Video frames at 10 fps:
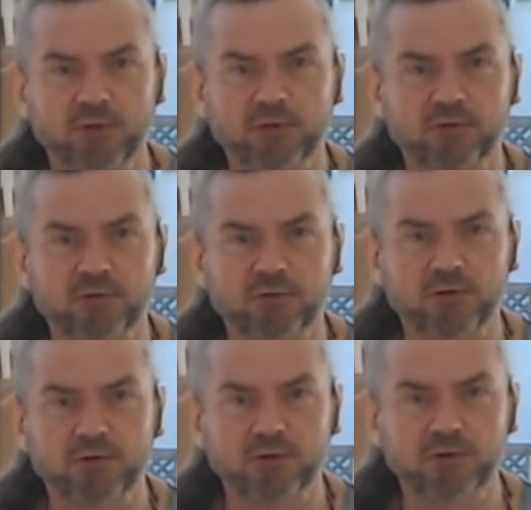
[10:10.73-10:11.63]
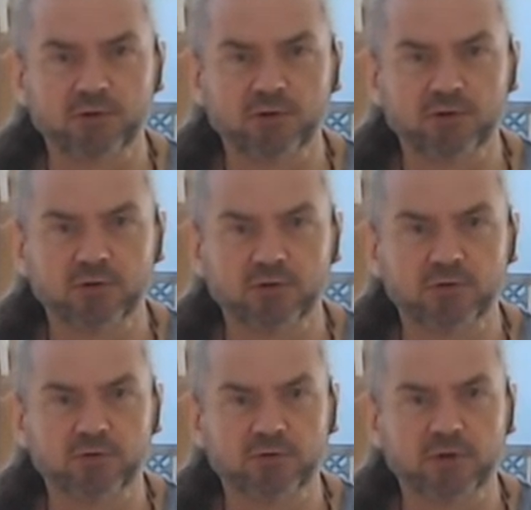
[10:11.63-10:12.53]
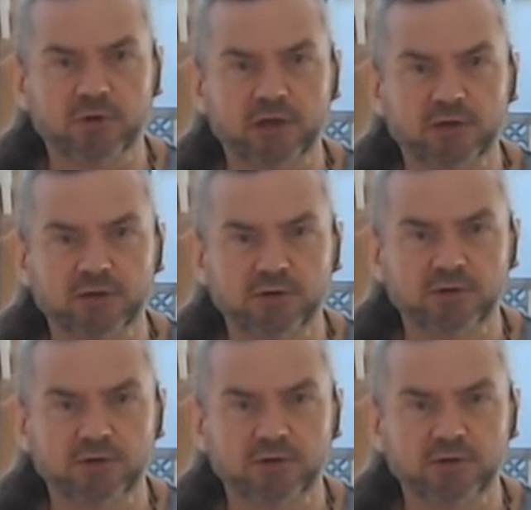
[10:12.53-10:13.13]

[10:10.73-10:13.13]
Right,